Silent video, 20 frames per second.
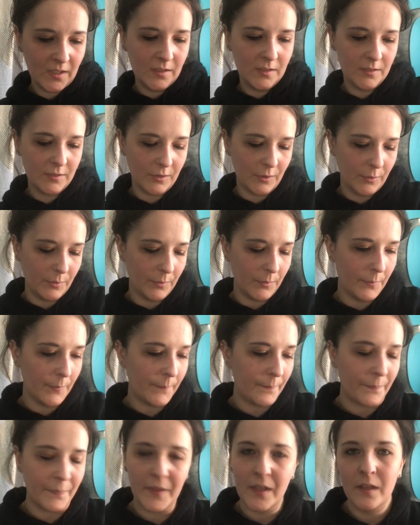So
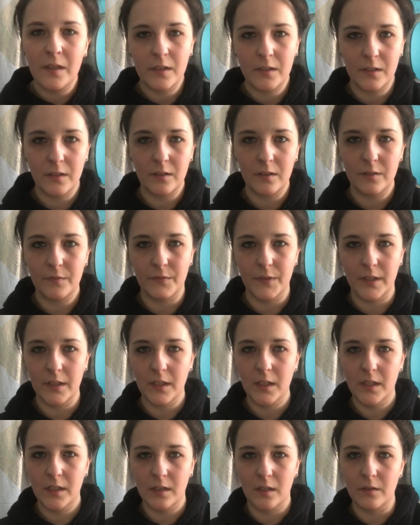they're
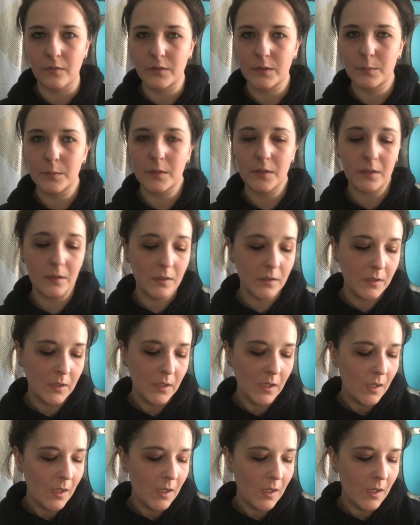very comfortable,